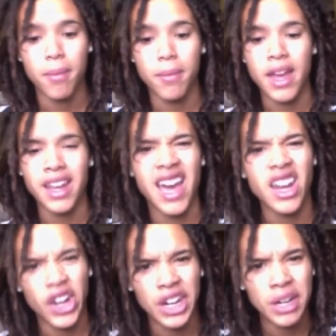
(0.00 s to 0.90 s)
and it kind of
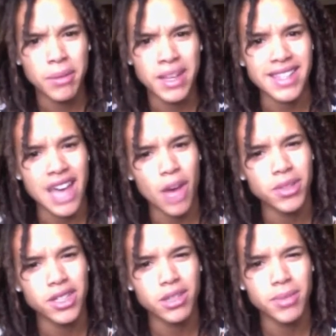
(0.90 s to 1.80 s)
hurt my scalp a
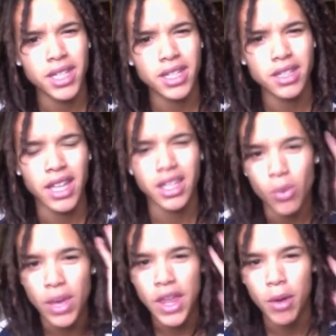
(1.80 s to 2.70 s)
little bit. Like the
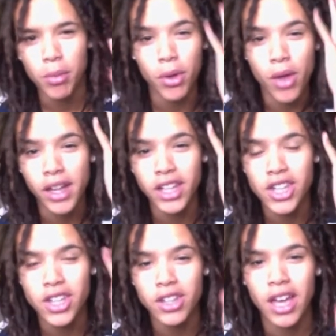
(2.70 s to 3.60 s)
way they would pull on each
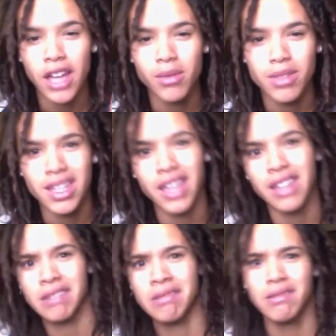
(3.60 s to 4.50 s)
other kind of was like,
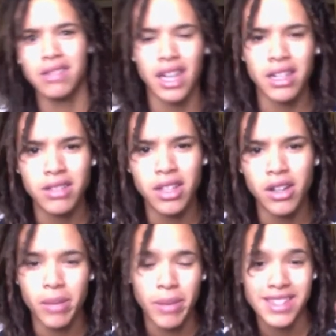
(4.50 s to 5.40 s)
ooh, I don't know.
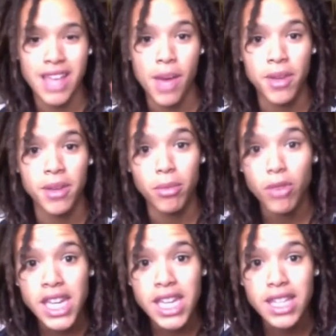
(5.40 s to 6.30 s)
And my scalp couldn't
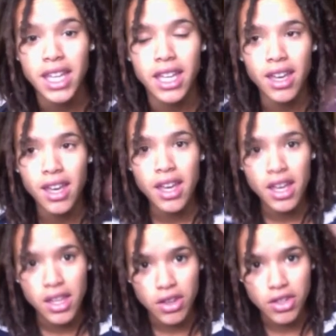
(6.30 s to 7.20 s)
breathe. Like
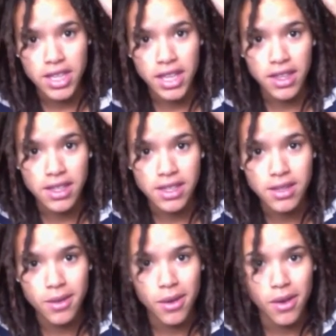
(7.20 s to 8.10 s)
it was just like this
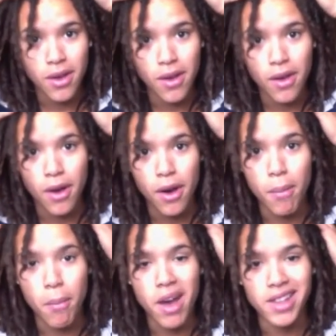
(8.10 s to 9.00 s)

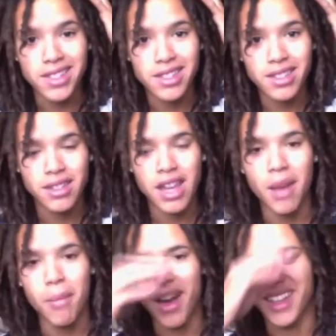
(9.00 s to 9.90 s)
musk, not a
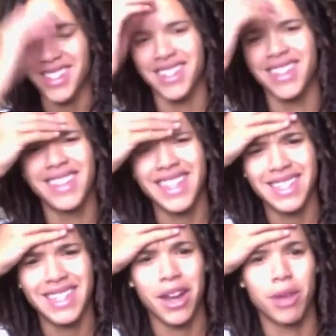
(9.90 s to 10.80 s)
musk, that's a
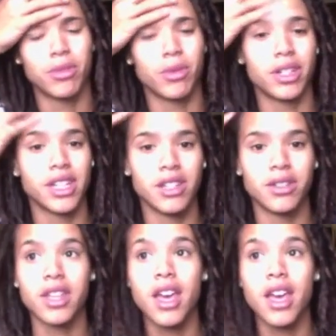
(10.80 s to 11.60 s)
terrible word to use.